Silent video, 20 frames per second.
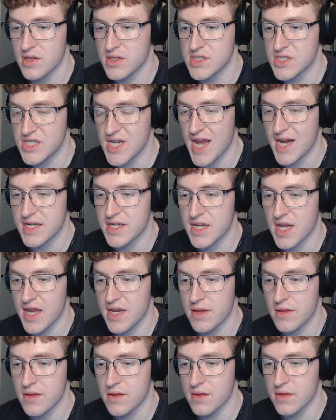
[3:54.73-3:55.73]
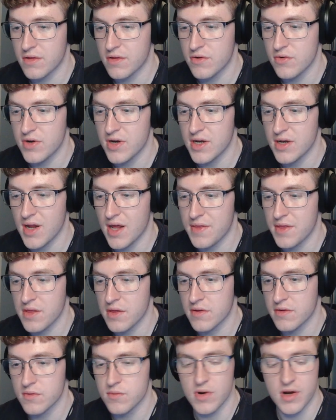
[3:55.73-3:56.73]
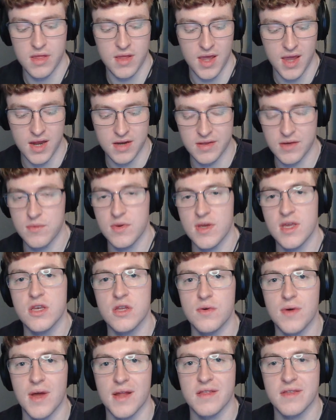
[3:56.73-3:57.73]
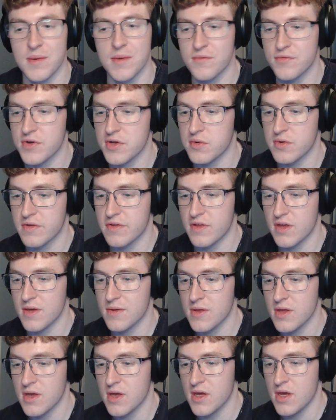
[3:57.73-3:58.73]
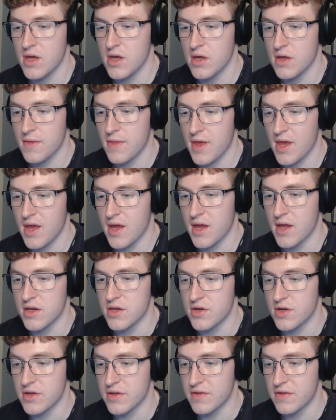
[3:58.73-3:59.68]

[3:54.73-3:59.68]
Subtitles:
Jack-9 suited, I think this is one of the hands that we can do at some frequency, and you can